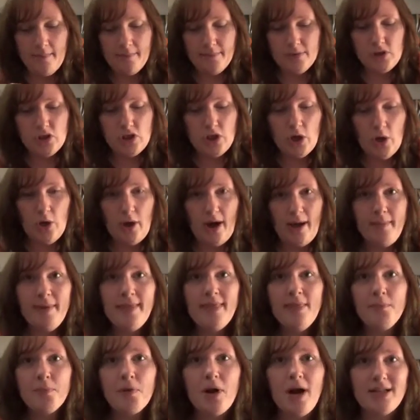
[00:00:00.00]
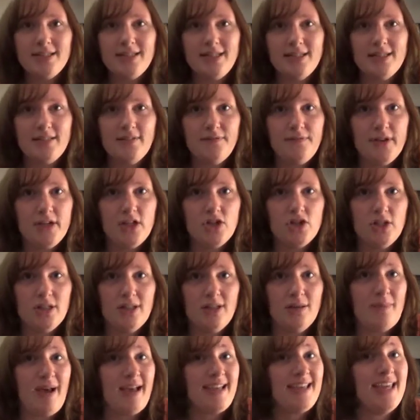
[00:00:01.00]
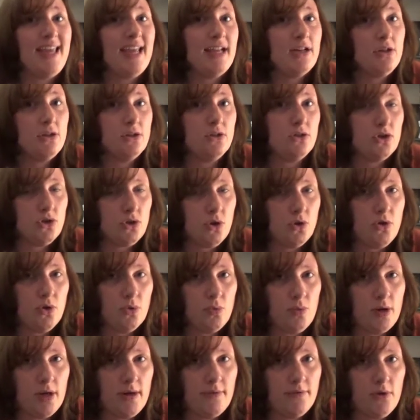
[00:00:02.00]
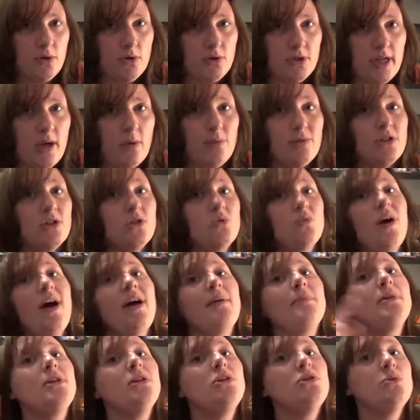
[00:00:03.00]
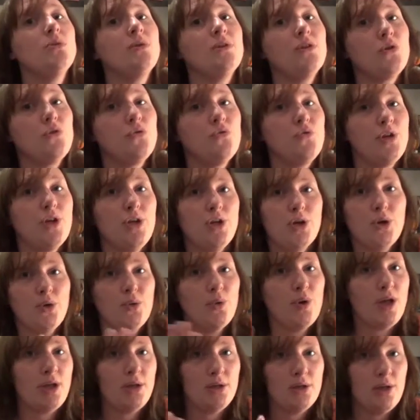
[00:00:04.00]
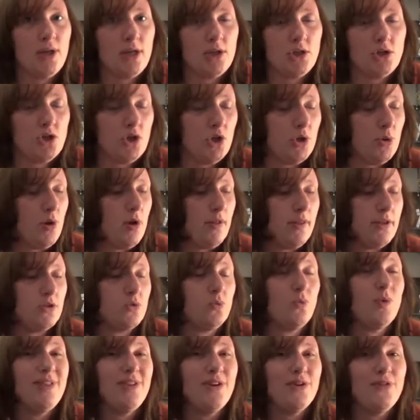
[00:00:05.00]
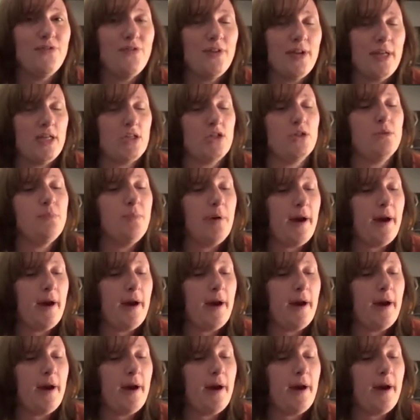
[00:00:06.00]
So I'm in the process of finishing them. I can't show you one of those yet, which is why I'm going to do another video and show you all this when they're finished.